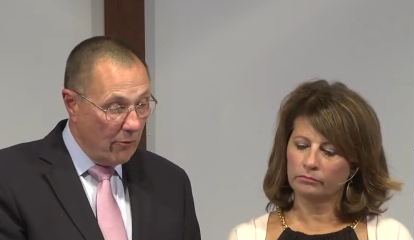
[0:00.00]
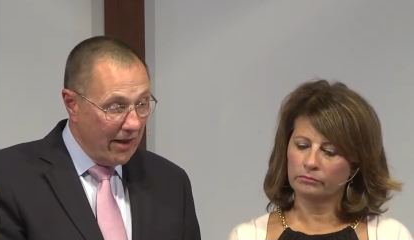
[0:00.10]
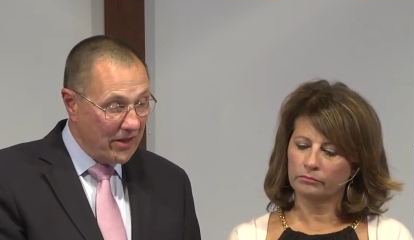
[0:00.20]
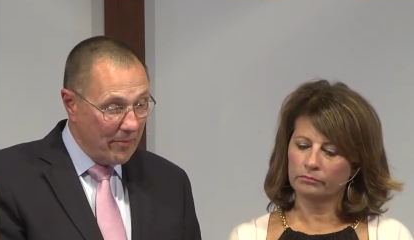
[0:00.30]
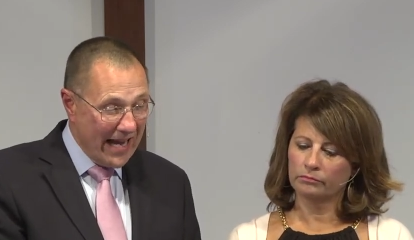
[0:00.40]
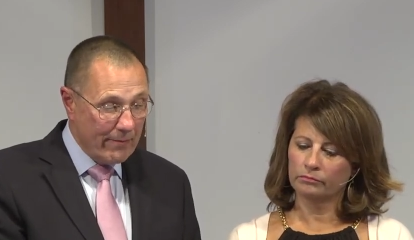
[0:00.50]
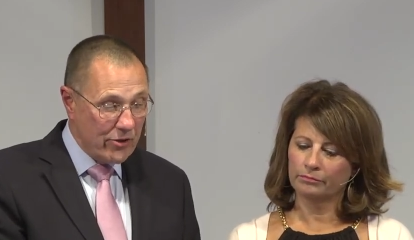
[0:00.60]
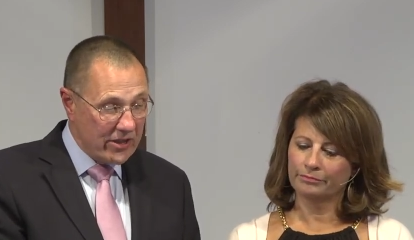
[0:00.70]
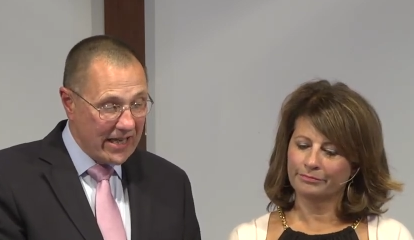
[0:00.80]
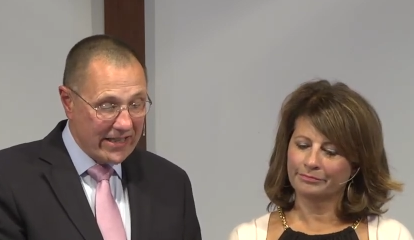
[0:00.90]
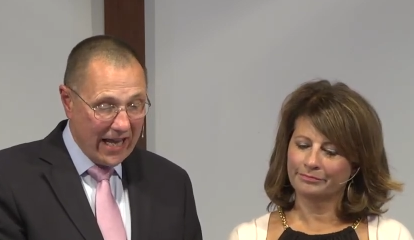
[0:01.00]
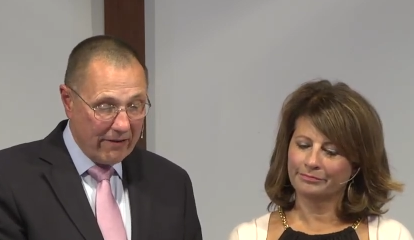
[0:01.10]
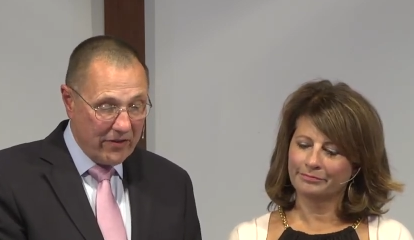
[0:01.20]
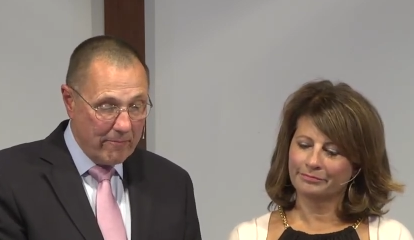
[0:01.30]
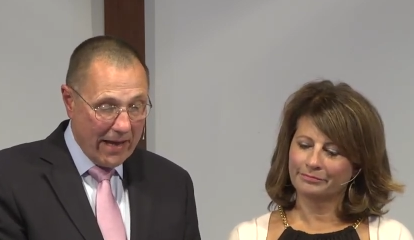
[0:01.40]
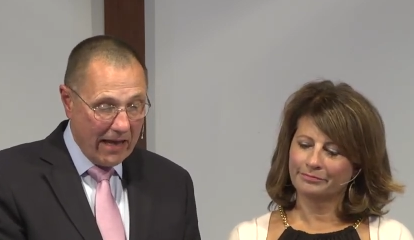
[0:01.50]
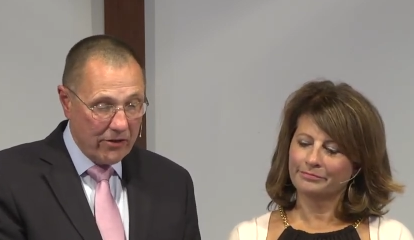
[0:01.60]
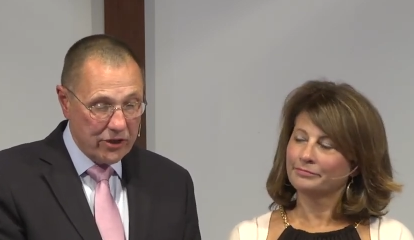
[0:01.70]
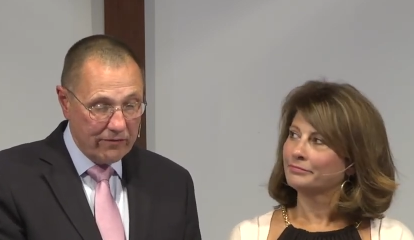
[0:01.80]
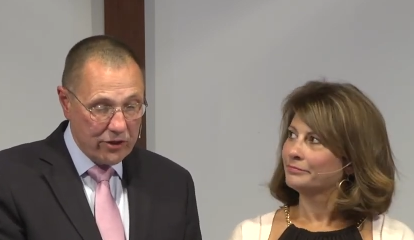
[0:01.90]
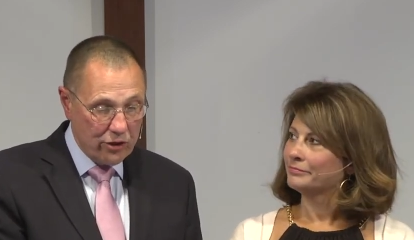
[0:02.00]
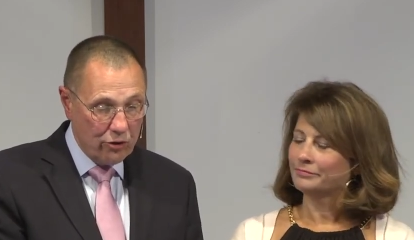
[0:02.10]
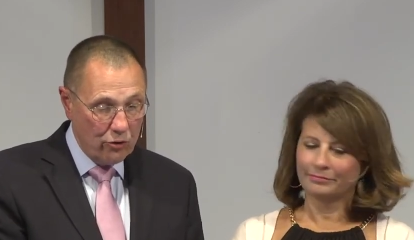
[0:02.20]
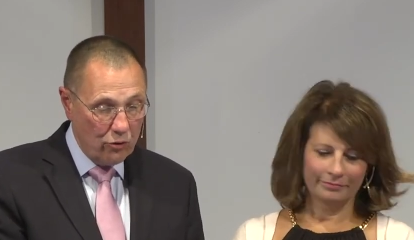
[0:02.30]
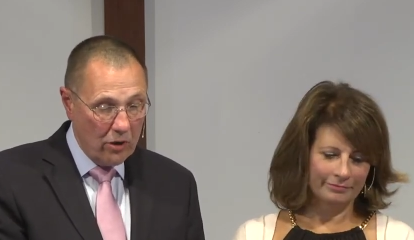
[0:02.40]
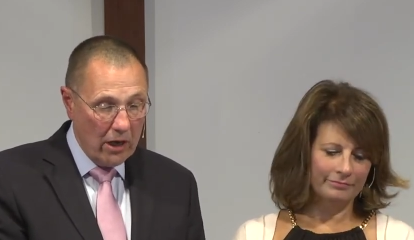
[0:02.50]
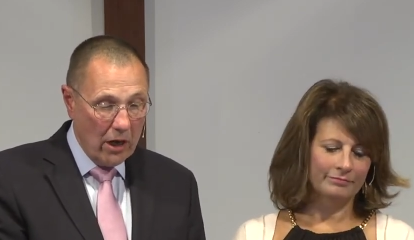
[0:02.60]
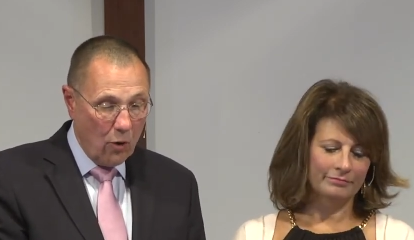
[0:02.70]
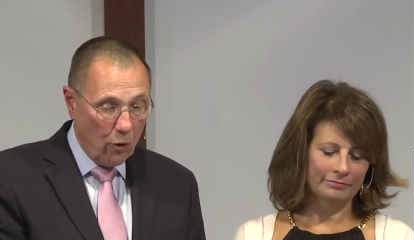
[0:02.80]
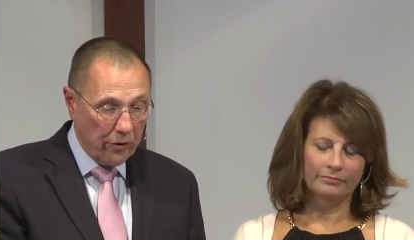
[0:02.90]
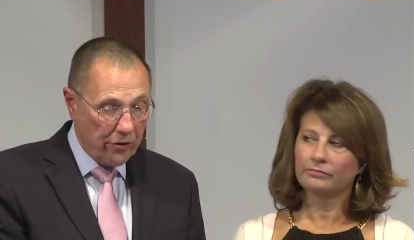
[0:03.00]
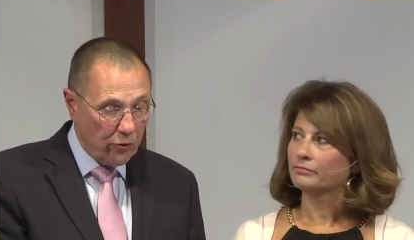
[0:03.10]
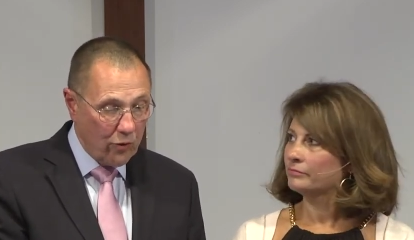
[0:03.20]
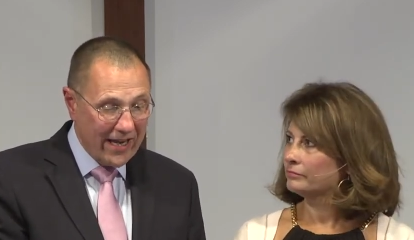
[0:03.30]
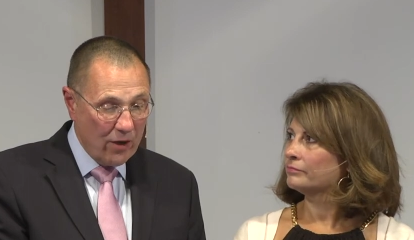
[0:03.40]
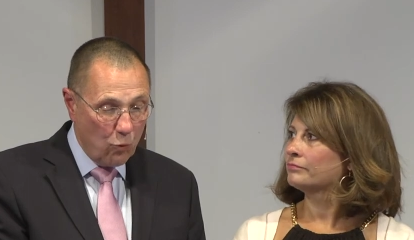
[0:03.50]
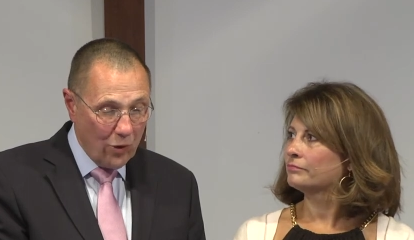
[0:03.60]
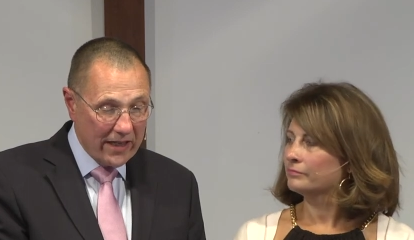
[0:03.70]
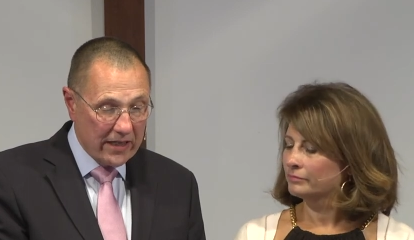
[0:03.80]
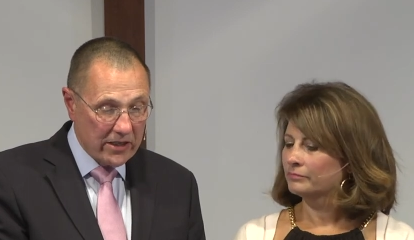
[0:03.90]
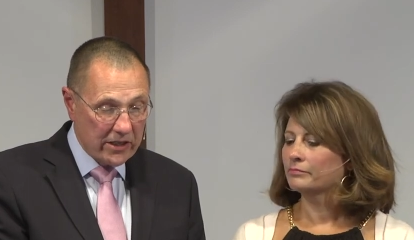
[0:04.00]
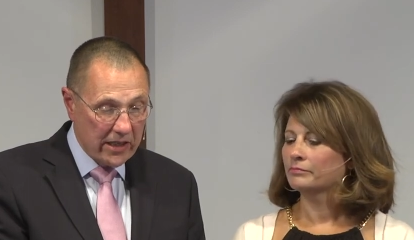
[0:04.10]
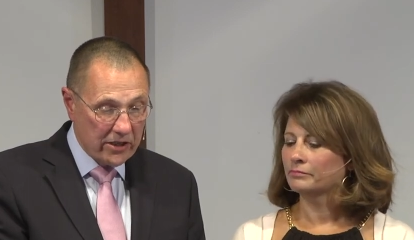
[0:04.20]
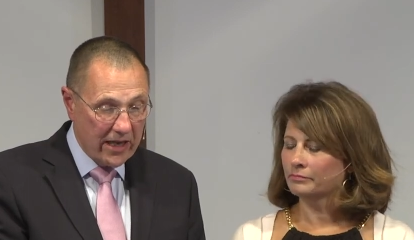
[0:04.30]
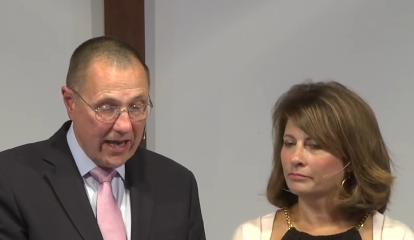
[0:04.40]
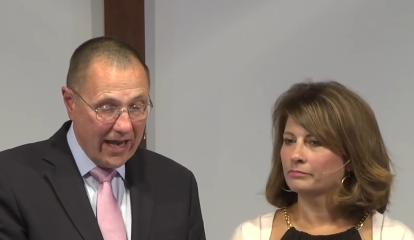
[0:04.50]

Speaker 1: Well, the Bible says out of the mouths of two or three witnesses,